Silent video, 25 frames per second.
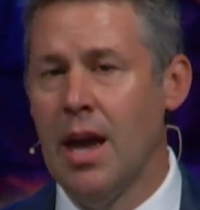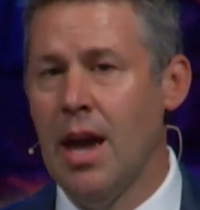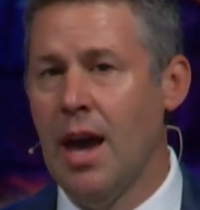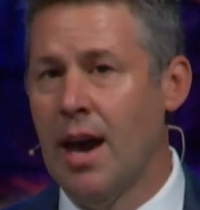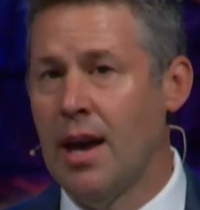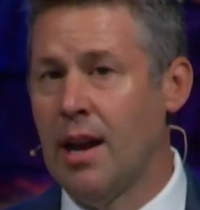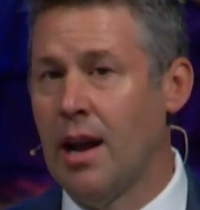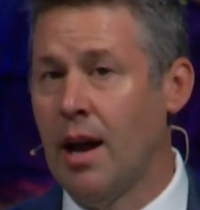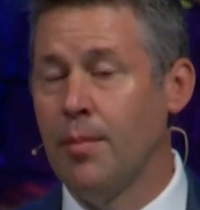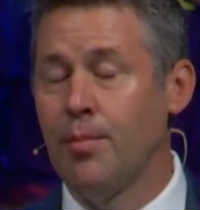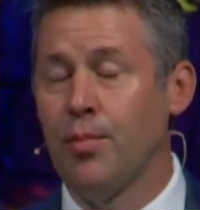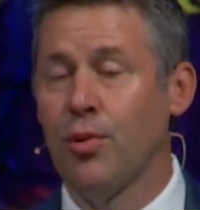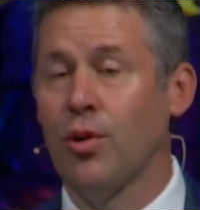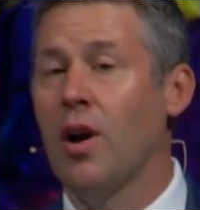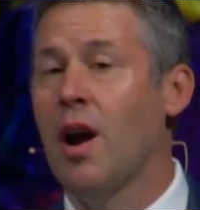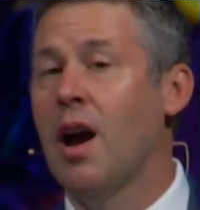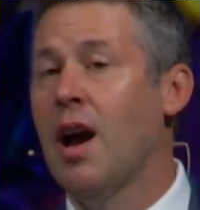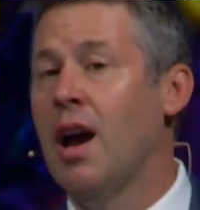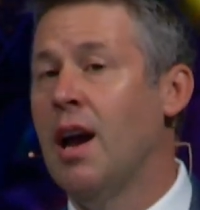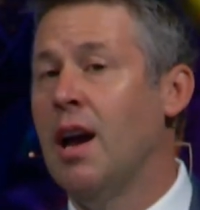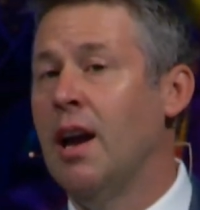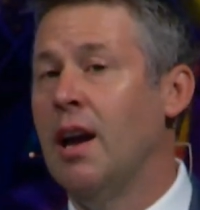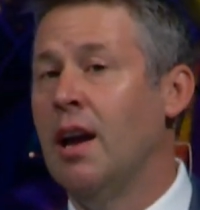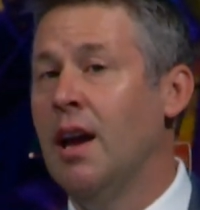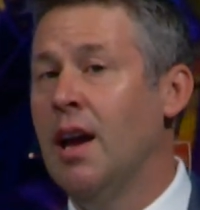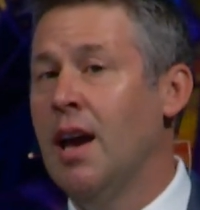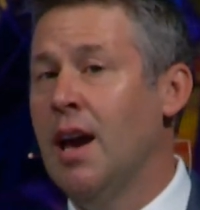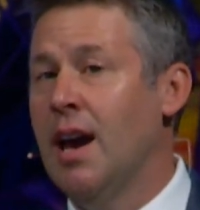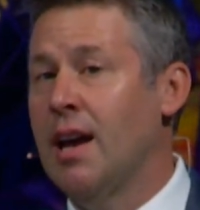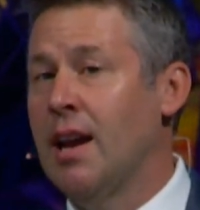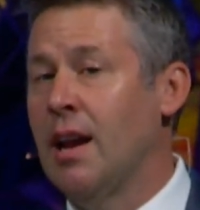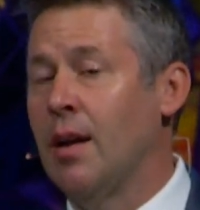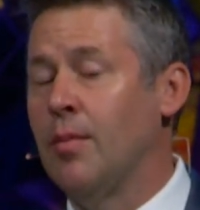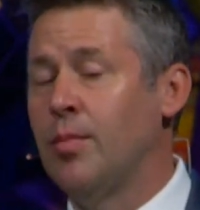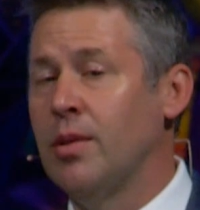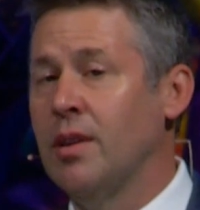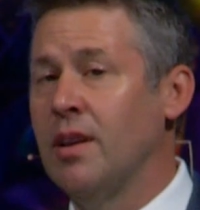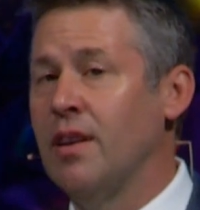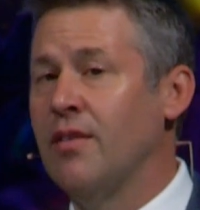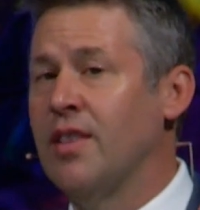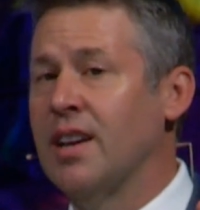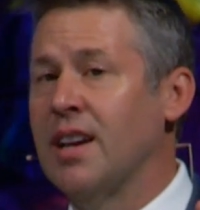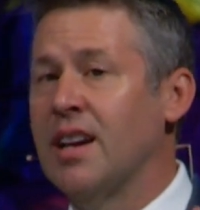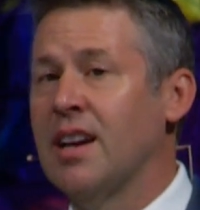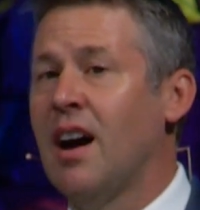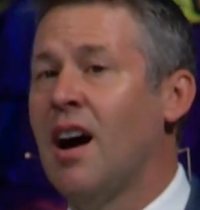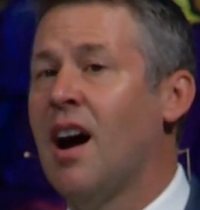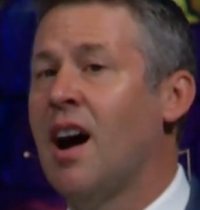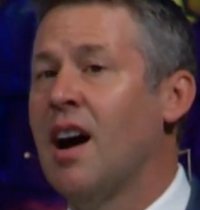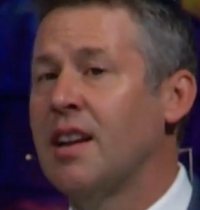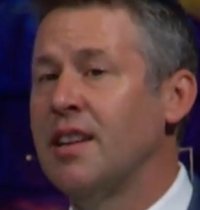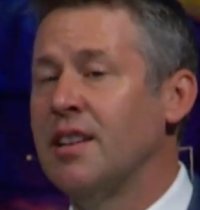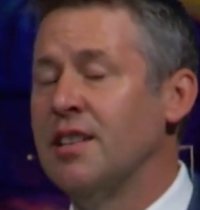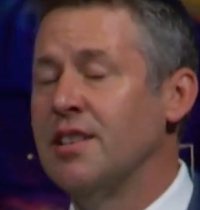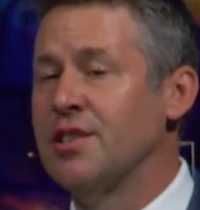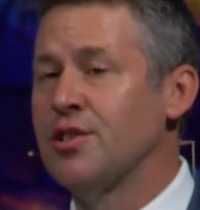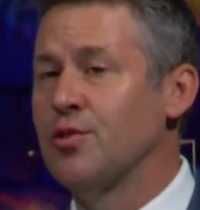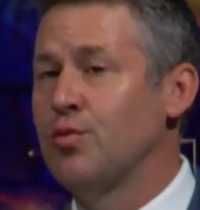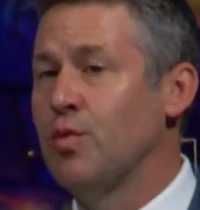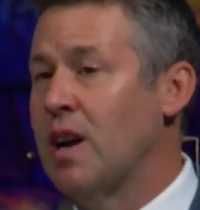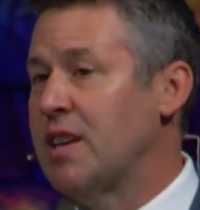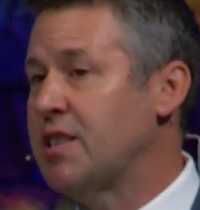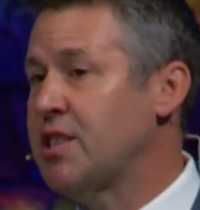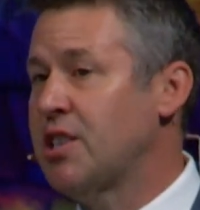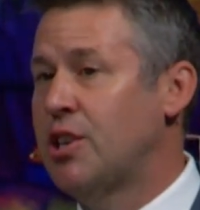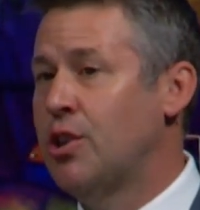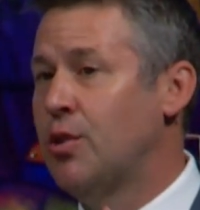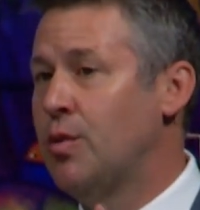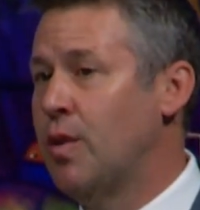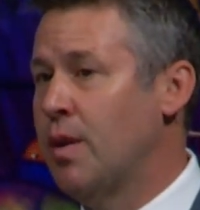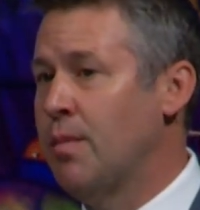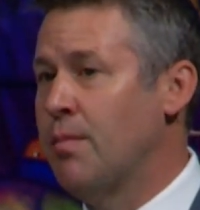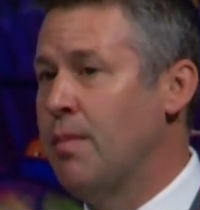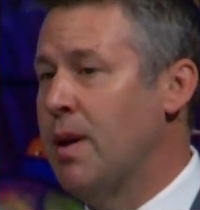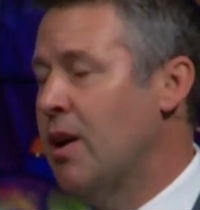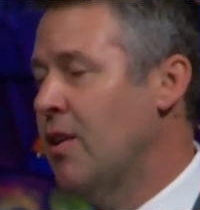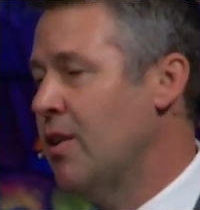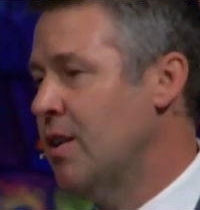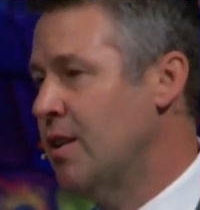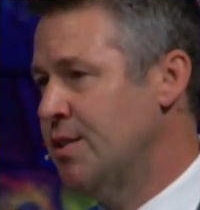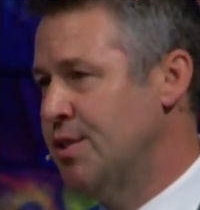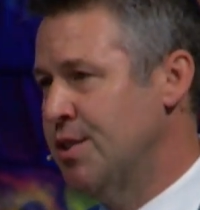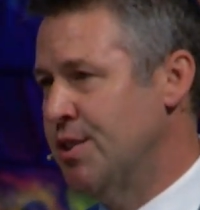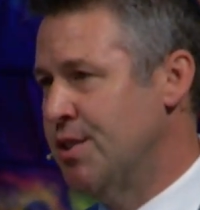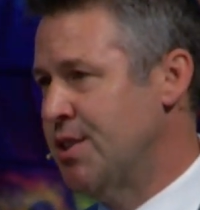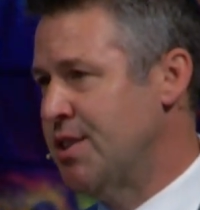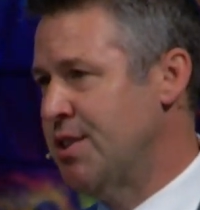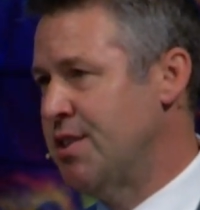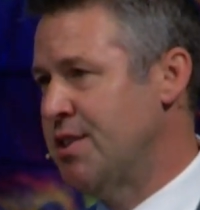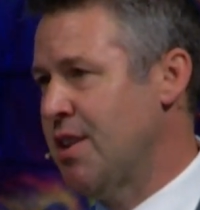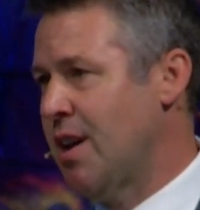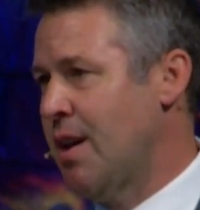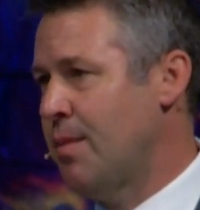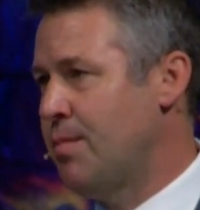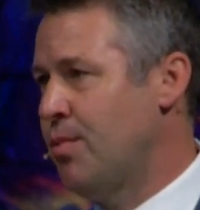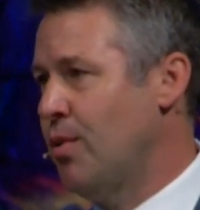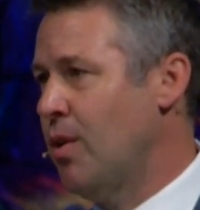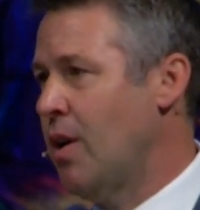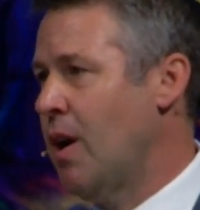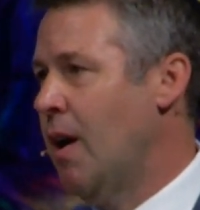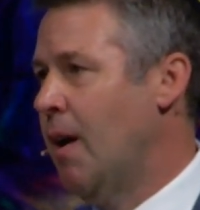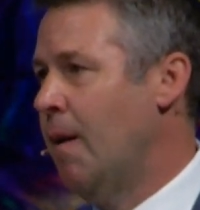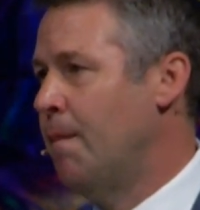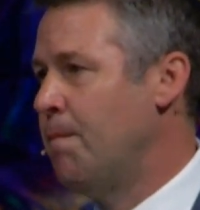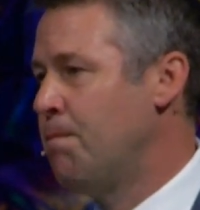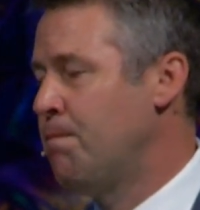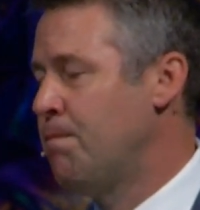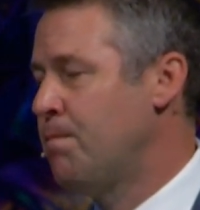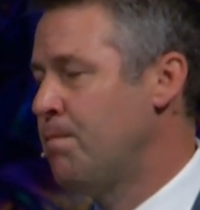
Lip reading: And I pray, and I believe that God is rescuing marriages as I pray.